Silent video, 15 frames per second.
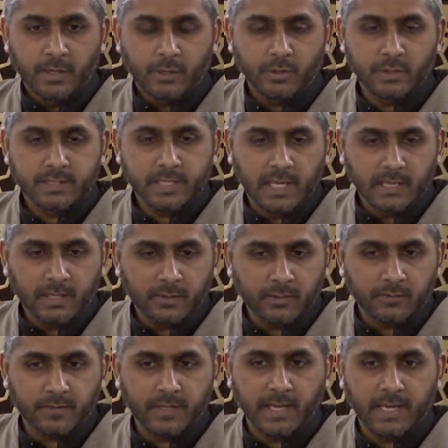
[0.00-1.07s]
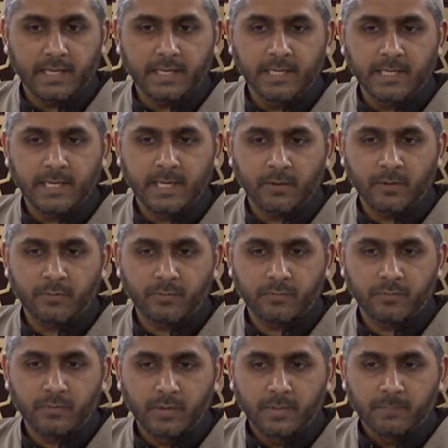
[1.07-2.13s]
You're taking off the idea
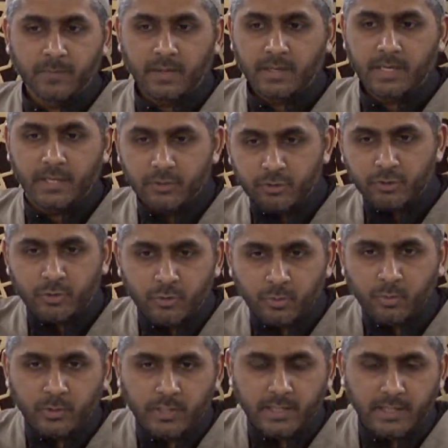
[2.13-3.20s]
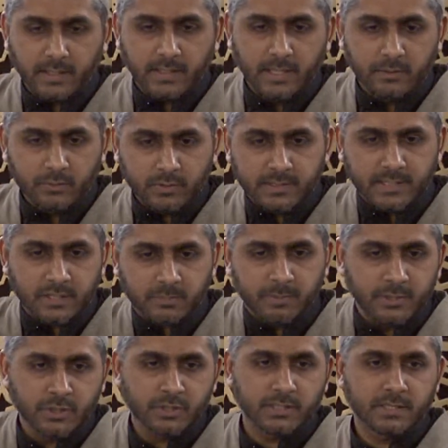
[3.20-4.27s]
of intruding into
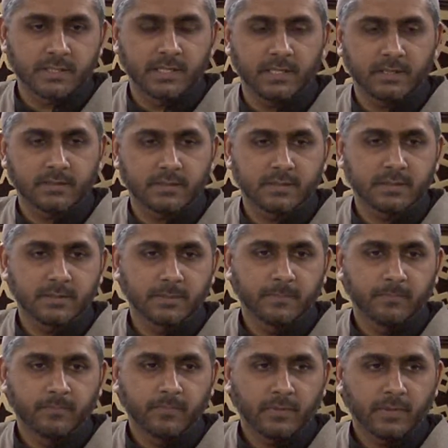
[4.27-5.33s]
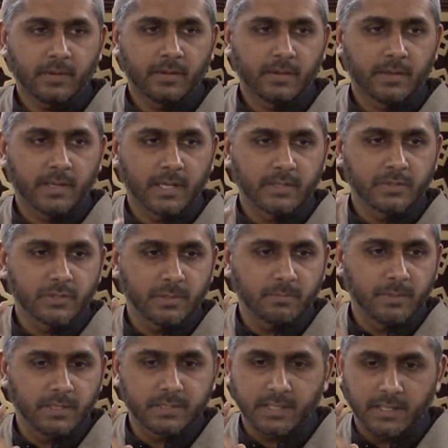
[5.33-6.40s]
suspicious things. And
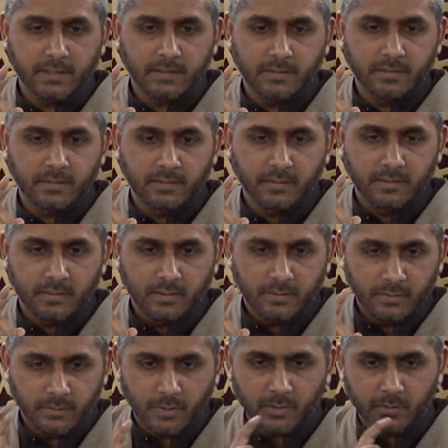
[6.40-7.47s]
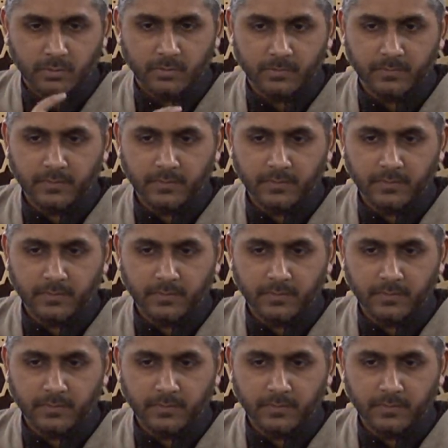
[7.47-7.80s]
Shibli said, No.